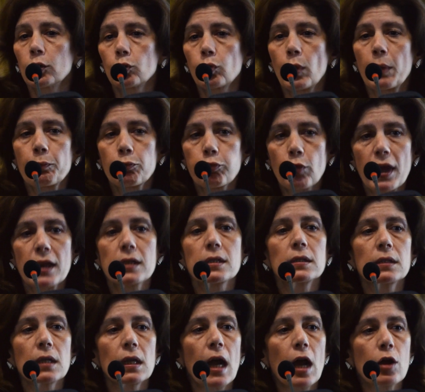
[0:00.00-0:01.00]
to
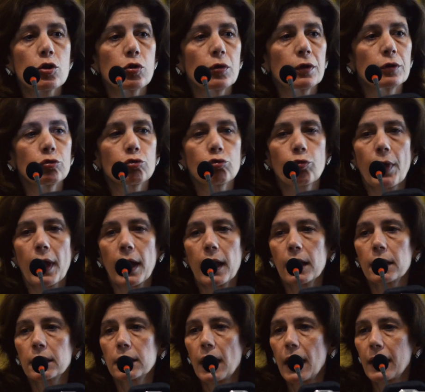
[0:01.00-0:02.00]
embrace international
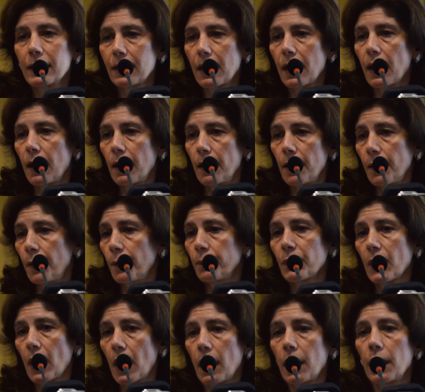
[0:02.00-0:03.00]
trade
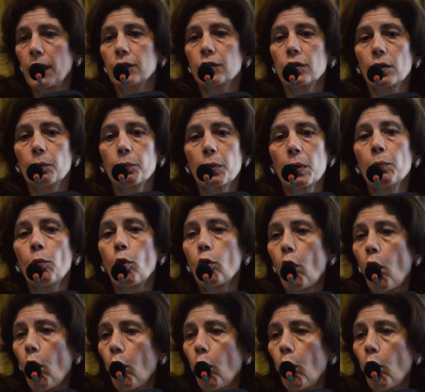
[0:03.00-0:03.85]
and be more